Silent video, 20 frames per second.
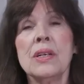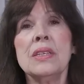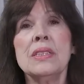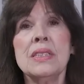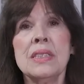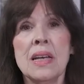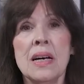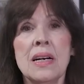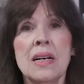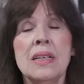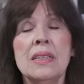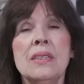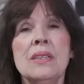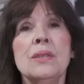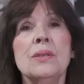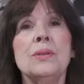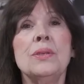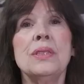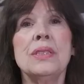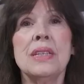Hassan,
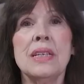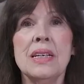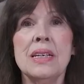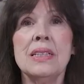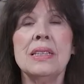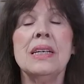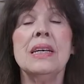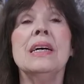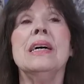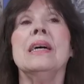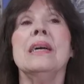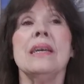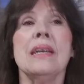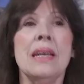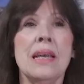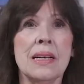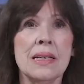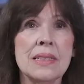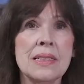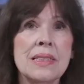who said
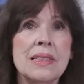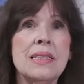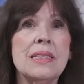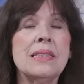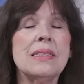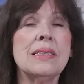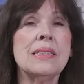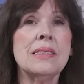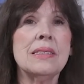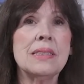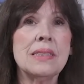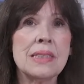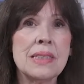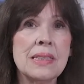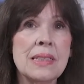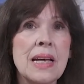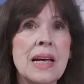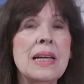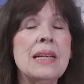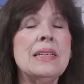Yes, this is
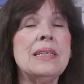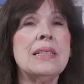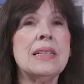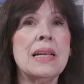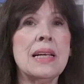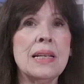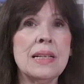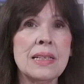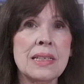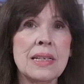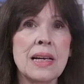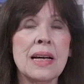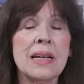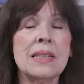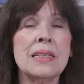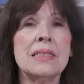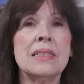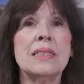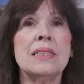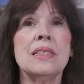an 18th
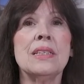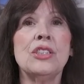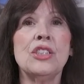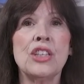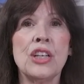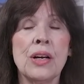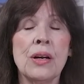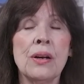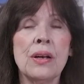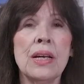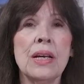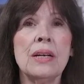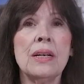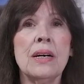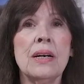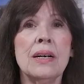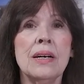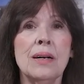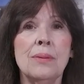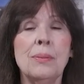Dynasty Chariot
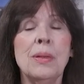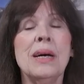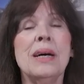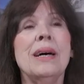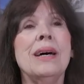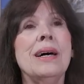Hub,